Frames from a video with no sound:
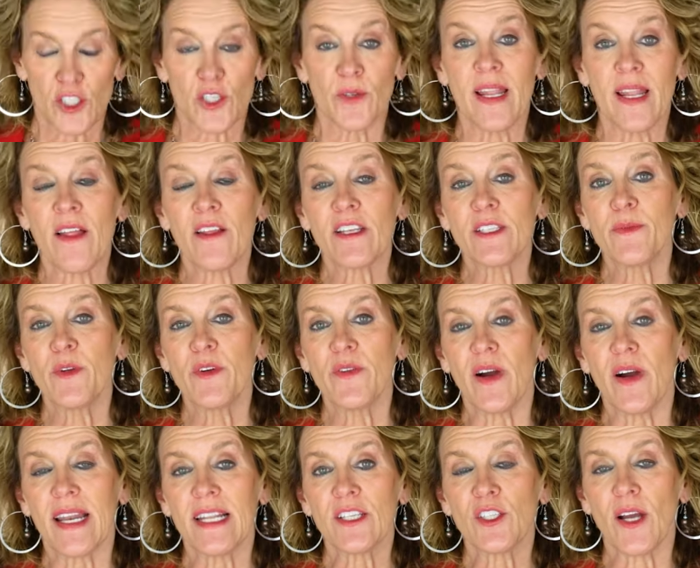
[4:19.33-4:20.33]
So now let's move
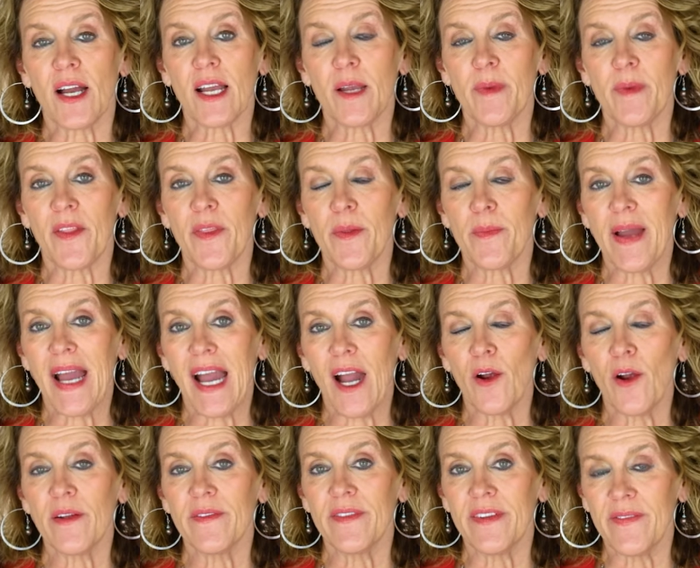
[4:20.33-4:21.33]
on and talk about the
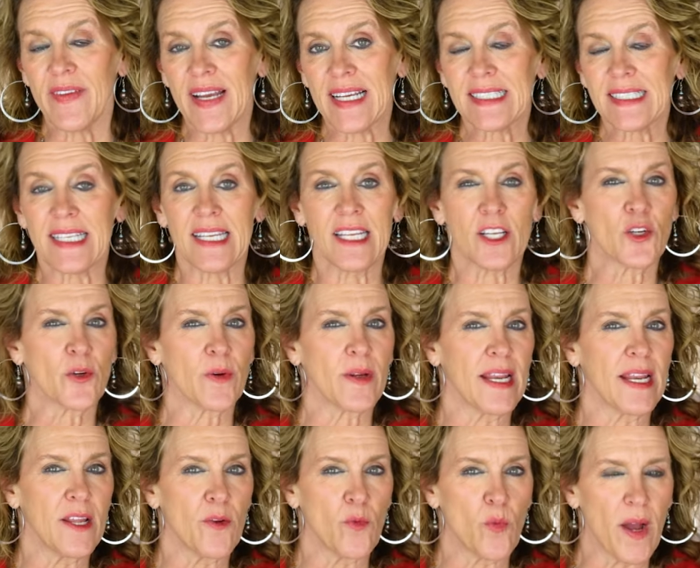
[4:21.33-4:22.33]
power of investing and
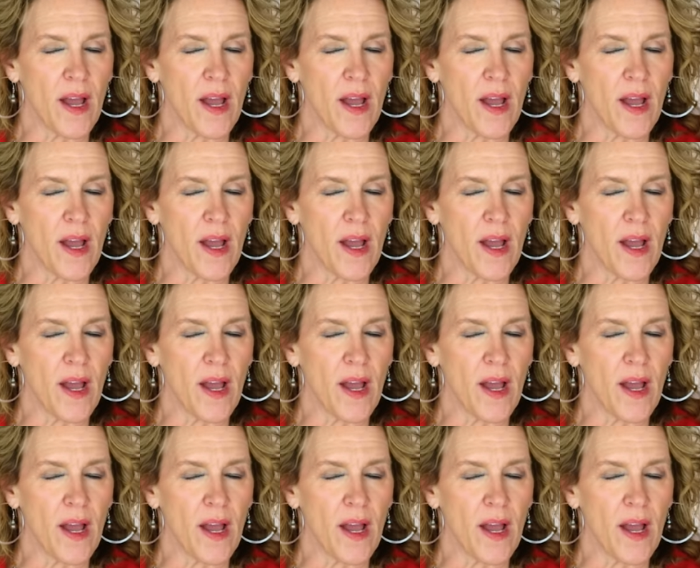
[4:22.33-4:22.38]
creating